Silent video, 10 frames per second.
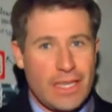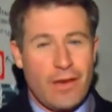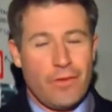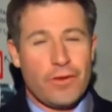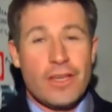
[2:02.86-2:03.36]

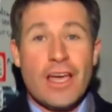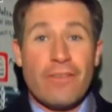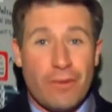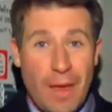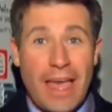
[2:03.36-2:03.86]
covered
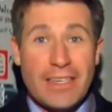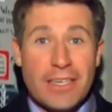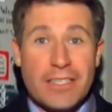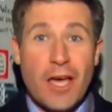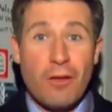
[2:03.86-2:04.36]
from head
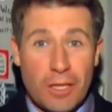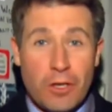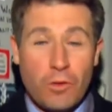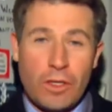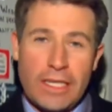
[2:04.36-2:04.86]
to toe,
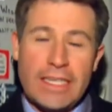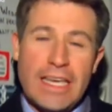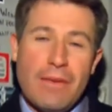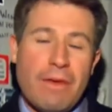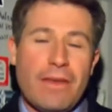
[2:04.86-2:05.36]
literally,
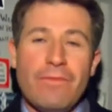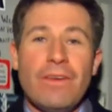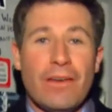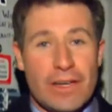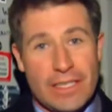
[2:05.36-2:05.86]
made it
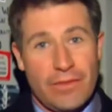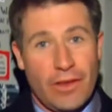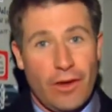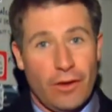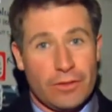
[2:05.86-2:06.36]
very
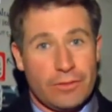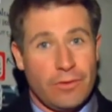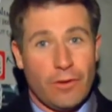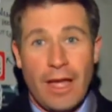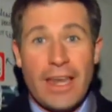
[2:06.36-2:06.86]
difficult
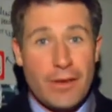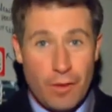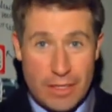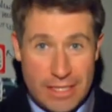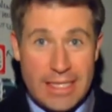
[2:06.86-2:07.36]
for
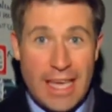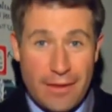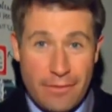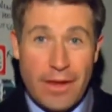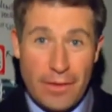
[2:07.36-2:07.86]
anyone to get
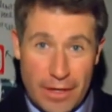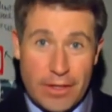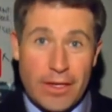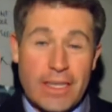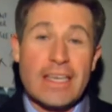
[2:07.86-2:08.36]
a very
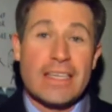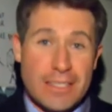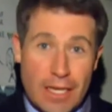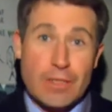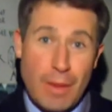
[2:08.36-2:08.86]
good
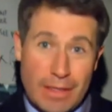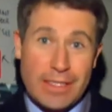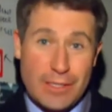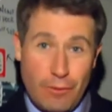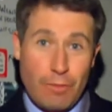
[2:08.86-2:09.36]
suspect
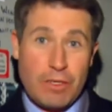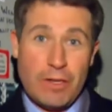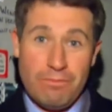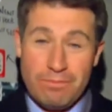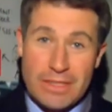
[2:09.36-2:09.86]

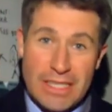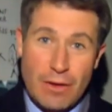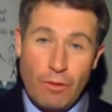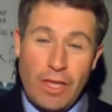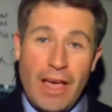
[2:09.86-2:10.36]
description.
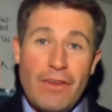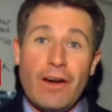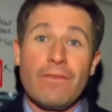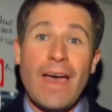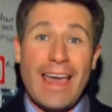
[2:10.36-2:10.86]
We're live in
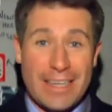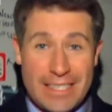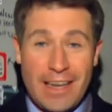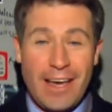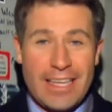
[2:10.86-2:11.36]
Arvada
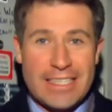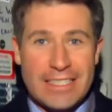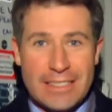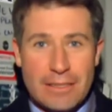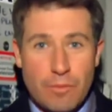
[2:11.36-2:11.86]
tonight.
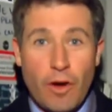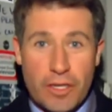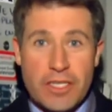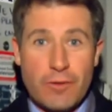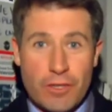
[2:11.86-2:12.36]
Mark
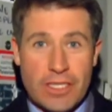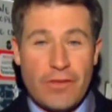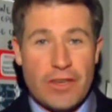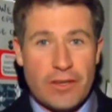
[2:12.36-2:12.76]
Stewart, 7